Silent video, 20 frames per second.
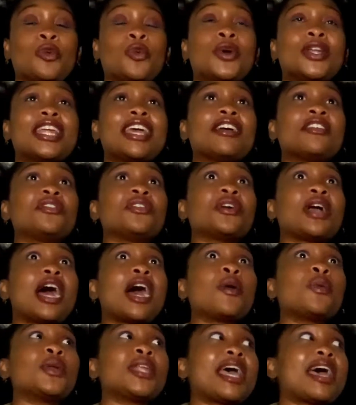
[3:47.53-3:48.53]
Whenever I
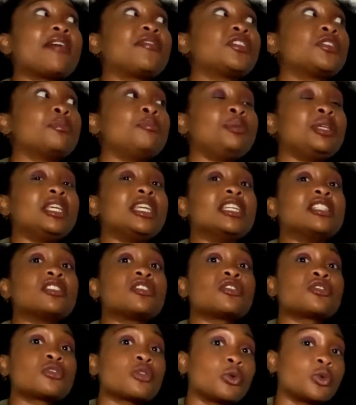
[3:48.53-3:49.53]
would have to be in
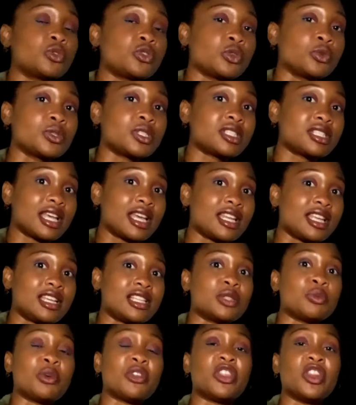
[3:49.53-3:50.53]
social
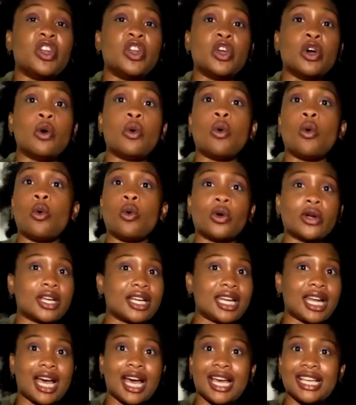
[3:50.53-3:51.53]
settings with no
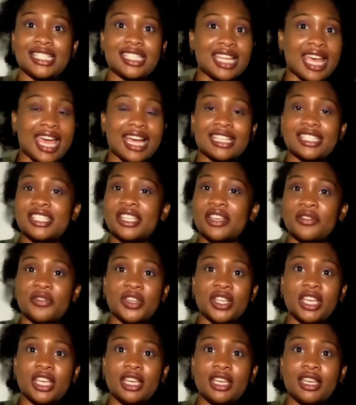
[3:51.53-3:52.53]
organized
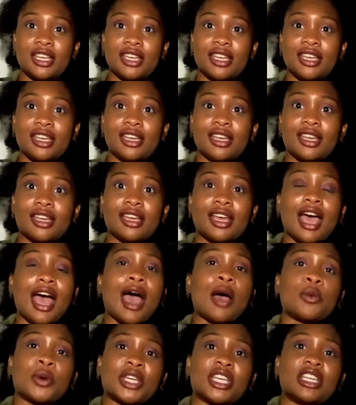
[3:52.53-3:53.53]
activity,
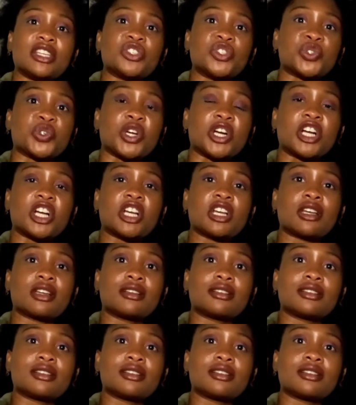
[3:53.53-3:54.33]
I would get drunk.